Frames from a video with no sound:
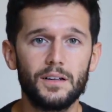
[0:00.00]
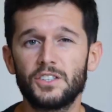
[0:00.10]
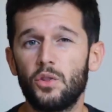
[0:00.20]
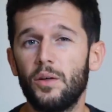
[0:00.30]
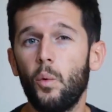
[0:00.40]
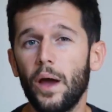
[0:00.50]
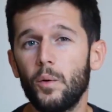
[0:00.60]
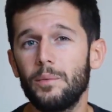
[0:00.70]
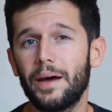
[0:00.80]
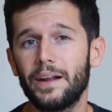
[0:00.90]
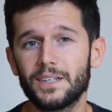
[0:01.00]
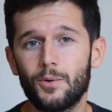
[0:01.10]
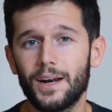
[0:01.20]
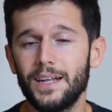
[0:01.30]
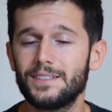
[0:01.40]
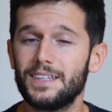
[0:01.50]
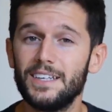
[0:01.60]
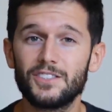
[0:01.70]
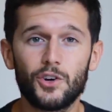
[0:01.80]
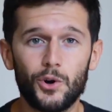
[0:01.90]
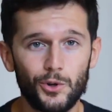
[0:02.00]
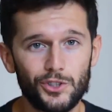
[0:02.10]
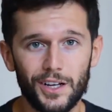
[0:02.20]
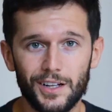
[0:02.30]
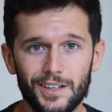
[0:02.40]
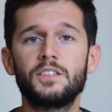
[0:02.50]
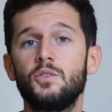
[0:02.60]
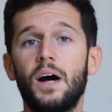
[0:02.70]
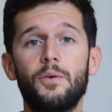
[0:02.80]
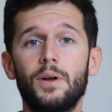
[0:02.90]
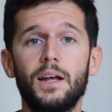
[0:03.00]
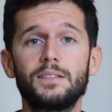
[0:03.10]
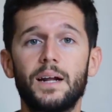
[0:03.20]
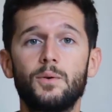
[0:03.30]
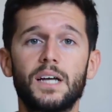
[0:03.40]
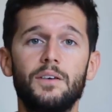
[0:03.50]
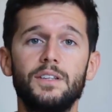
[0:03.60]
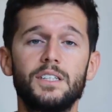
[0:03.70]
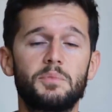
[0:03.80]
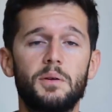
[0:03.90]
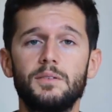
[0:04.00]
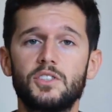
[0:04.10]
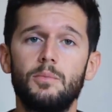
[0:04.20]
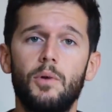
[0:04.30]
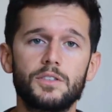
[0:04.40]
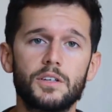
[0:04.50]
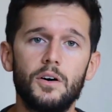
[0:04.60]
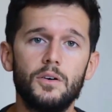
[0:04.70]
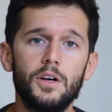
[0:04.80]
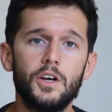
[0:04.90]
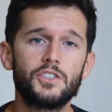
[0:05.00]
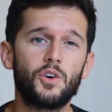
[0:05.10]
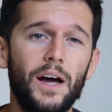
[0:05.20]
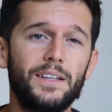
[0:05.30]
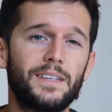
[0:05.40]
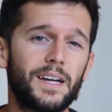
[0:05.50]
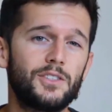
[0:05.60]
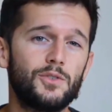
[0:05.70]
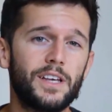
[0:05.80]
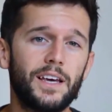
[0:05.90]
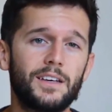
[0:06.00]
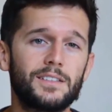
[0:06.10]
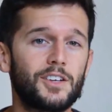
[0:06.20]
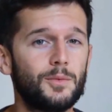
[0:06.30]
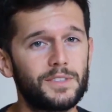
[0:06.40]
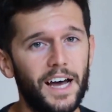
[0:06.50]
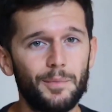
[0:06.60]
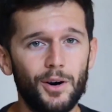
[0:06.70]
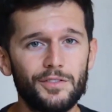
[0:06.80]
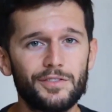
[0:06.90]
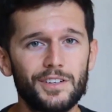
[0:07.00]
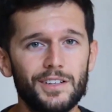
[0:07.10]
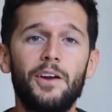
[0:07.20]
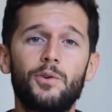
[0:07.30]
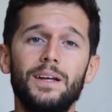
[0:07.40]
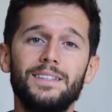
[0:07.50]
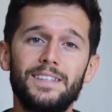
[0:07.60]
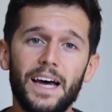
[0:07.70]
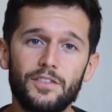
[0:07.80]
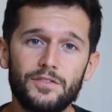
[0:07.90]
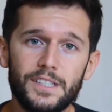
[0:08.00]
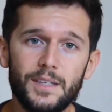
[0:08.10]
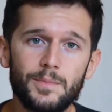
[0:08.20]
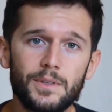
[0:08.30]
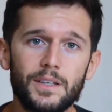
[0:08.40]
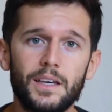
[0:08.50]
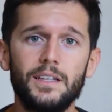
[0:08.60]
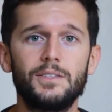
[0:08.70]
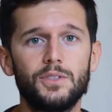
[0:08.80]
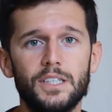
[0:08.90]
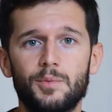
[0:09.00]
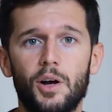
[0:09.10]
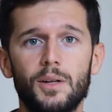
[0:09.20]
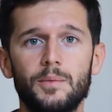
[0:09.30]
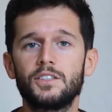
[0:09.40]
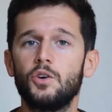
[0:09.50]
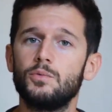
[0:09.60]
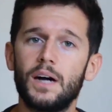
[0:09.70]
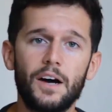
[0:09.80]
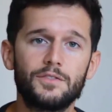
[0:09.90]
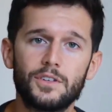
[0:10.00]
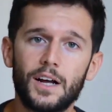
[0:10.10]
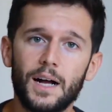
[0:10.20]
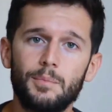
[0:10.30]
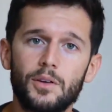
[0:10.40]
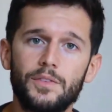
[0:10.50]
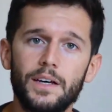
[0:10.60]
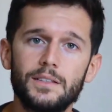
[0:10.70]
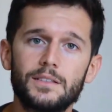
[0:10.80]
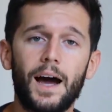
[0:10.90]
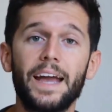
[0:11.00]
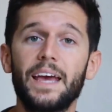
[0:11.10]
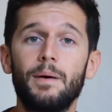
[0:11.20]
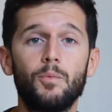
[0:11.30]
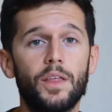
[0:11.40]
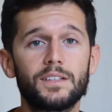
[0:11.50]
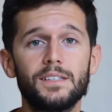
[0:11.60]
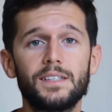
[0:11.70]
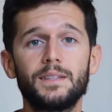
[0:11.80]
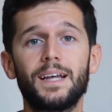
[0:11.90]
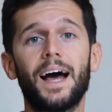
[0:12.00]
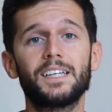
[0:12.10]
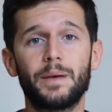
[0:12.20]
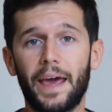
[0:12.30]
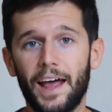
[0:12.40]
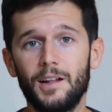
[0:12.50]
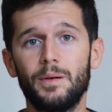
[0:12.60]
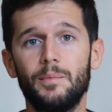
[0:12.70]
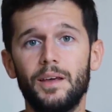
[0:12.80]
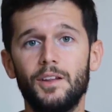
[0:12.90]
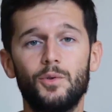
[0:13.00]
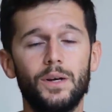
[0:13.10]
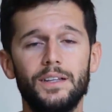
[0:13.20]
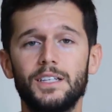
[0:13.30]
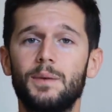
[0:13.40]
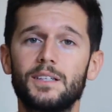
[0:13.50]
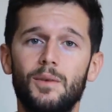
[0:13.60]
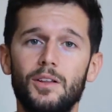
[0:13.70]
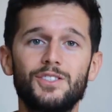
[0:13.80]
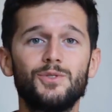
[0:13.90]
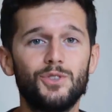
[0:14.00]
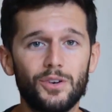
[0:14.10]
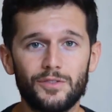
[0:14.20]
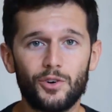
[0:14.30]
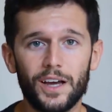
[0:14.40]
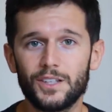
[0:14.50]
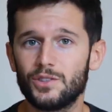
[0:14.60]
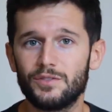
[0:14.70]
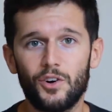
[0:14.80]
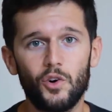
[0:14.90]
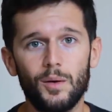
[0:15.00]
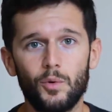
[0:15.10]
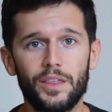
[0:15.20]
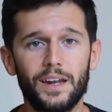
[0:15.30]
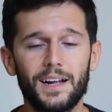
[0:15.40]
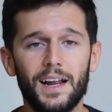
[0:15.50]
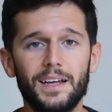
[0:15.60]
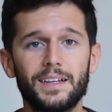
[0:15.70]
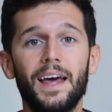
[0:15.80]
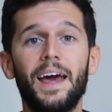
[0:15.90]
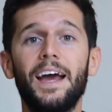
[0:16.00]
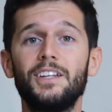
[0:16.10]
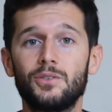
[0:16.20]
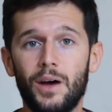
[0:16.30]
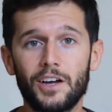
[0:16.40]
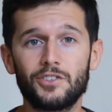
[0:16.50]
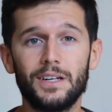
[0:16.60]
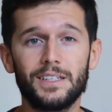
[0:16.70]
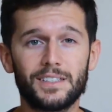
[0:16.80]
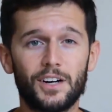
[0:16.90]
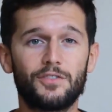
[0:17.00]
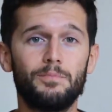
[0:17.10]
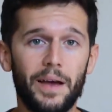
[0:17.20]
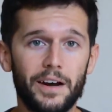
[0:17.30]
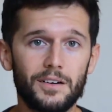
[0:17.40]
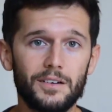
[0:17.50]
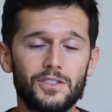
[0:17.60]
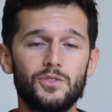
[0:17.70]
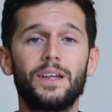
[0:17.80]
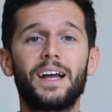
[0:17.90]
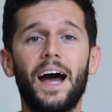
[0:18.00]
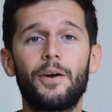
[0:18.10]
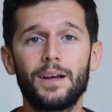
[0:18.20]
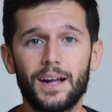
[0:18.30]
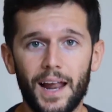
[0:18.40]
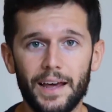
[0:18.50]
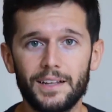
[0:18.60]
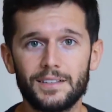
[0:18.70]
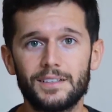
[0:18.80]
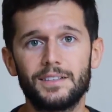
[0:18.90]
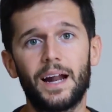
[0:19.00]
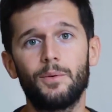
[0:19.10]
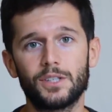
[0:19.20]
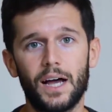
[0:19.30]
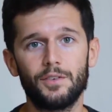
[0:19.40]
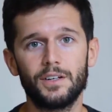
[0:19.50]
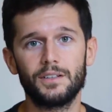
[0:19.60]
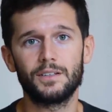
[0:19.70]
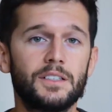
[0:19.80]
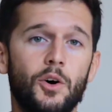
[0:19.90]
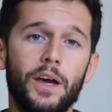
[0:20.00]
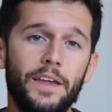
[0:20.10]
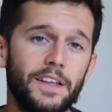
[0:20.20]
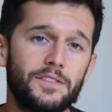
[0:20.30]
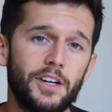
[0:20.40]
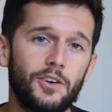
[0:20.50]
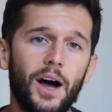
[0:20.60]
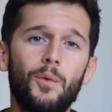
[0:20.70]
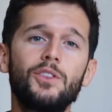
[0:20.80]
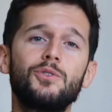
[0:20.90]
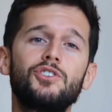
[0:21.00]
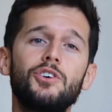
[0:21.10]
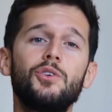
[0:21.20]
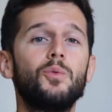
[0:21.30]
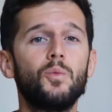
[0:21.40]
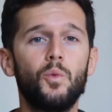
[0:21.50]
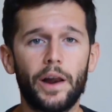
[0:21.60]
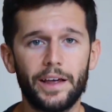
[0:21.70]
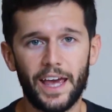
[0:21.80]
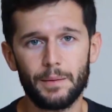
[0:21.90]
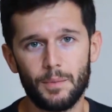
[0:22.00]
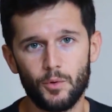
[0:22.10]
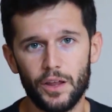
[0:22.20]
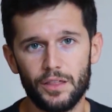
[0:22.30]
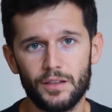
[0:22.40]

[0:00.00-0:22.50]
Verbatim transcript: So the way we manage our leads is crucial. So I realized that I was having this problem some months ago. So I decided to take some time off and really dive deep into this problem. So after a couple of days, I came up with a system that has been helping me during this past month to don't forget to follow up with any client and to actually serve better to the current clients that I was having. So in this video, I want to show you what I came up with.